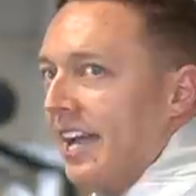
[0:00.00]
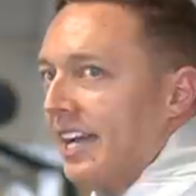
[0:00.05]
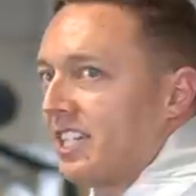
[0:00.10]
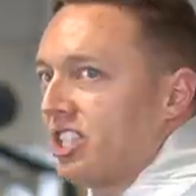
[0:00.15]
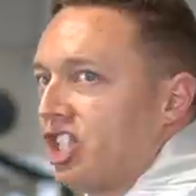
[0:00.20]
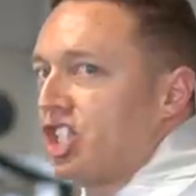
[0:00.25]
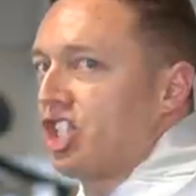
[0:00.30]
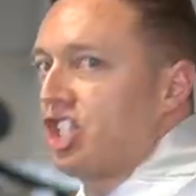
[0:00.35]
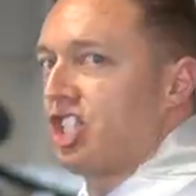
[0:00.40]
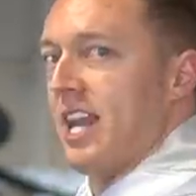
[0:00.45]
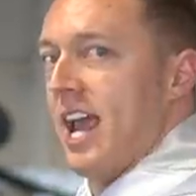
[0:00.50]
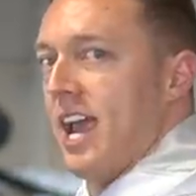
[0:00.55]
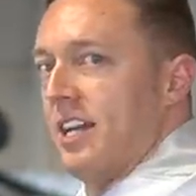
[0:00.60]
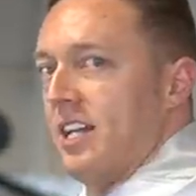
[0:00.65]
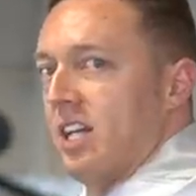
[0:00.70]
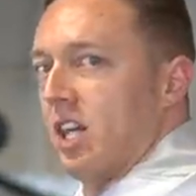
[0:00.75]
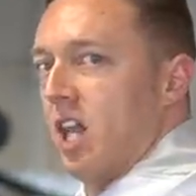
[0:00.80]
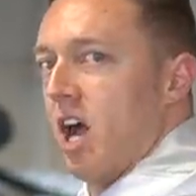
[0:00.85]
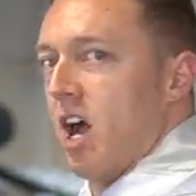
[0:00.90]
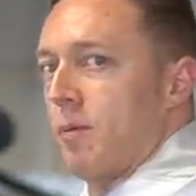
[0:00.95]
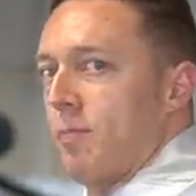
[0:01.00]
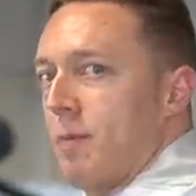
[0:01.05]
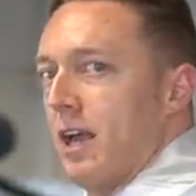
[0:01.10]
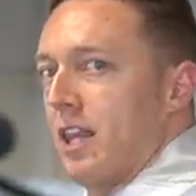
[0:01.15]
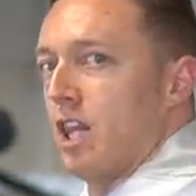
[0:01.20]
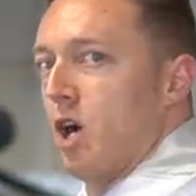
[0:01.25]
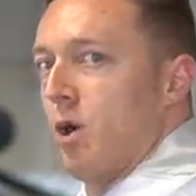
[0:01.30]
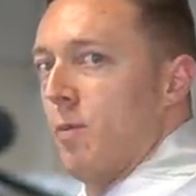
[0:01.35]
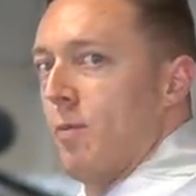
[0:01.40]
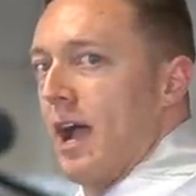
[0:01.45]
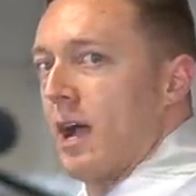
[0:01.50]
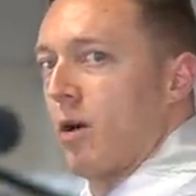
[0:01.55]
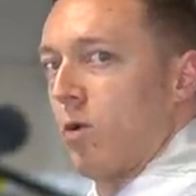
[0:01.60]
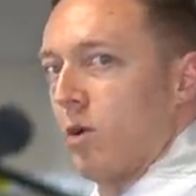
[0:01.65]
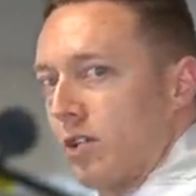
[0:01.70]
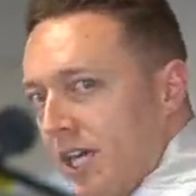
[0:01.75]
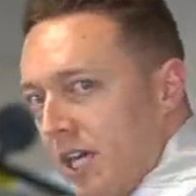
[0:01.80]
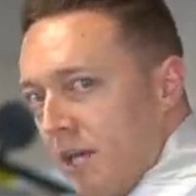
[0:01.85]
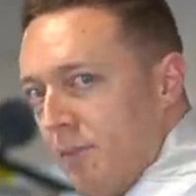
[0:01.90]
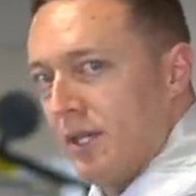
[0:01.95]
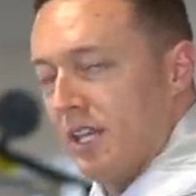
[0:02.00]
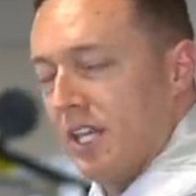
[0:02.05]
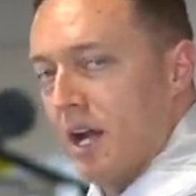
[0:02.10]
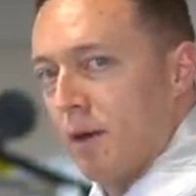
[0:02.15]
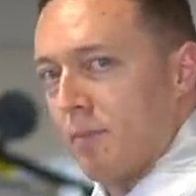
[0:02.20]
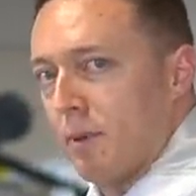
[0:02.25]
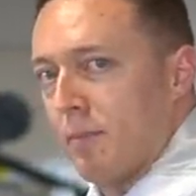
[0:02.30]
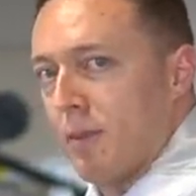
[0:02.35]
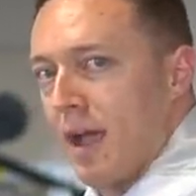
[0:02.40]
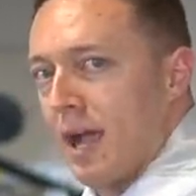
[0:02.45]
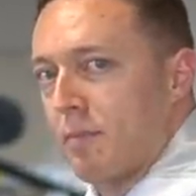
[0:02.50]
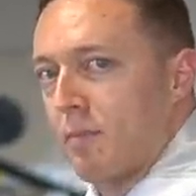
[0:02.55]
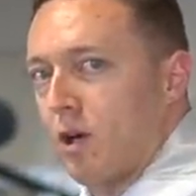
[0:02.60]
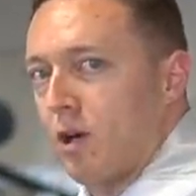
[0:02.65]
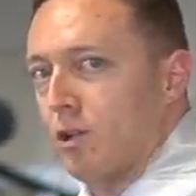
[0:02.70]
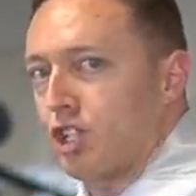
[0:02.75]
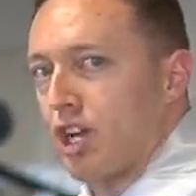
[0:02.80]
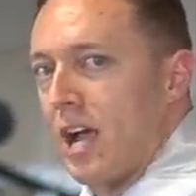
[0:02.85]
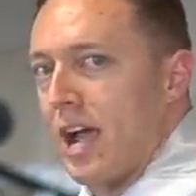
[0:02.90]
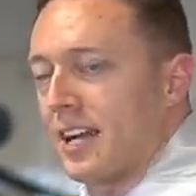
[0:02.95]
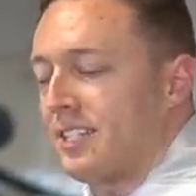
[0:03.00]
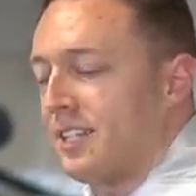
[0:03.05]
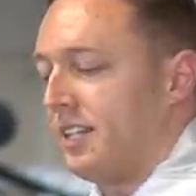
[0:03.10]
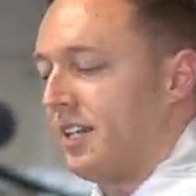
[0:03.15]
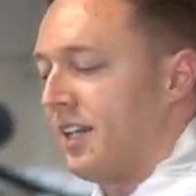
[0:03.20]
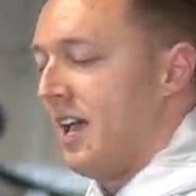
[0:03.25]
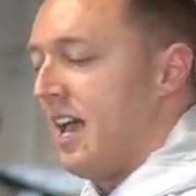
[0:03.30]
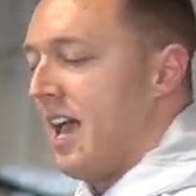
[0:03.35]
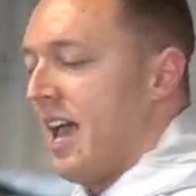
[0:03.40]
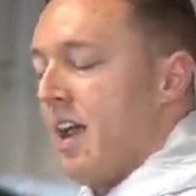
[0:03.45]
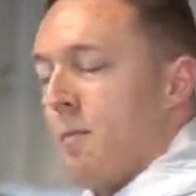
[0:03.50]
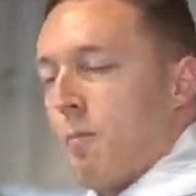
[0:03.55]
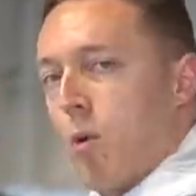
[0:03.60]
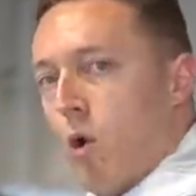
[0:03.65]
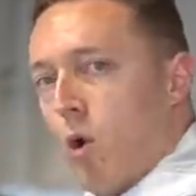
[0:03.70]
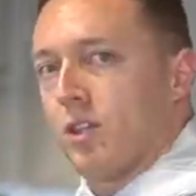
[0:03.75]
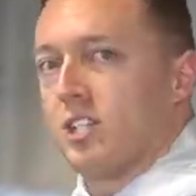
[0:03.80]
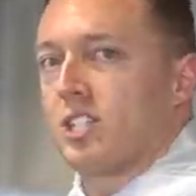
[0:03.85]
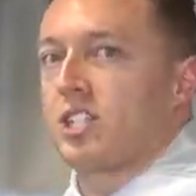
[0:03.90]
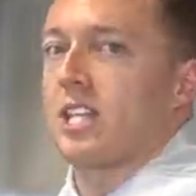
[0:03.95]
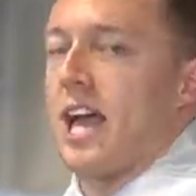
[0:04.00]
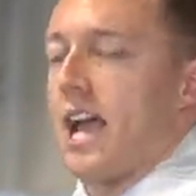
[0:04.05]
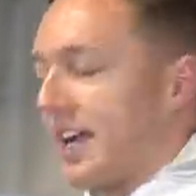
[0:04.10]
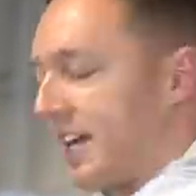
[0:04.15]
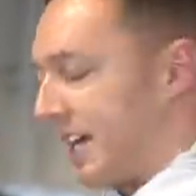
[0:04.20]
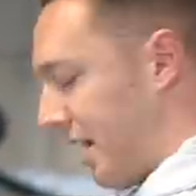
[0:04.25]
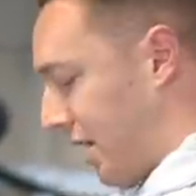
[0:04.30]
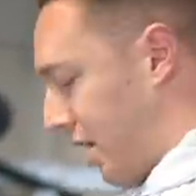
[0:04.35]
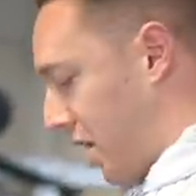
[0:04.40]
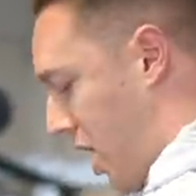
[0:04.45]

extend and lock my low back while keeping the upper back protracted, pull the slack and I